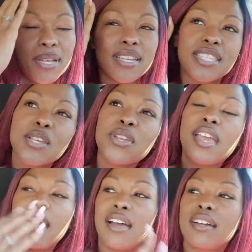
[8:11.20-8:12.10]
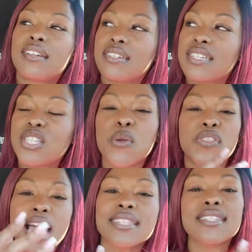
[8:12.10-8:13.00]
So yeah, so
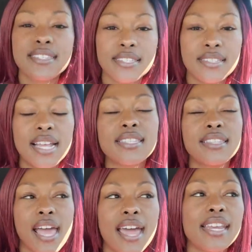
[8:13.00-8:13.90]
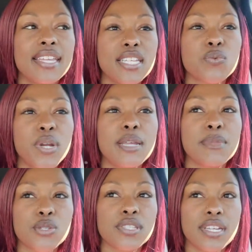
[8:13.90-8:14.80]
that is what a
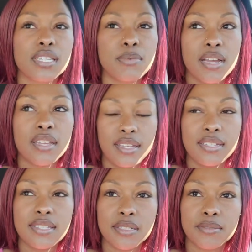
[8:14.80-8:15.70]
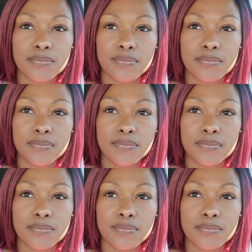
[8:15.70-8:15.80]
mental sex block is.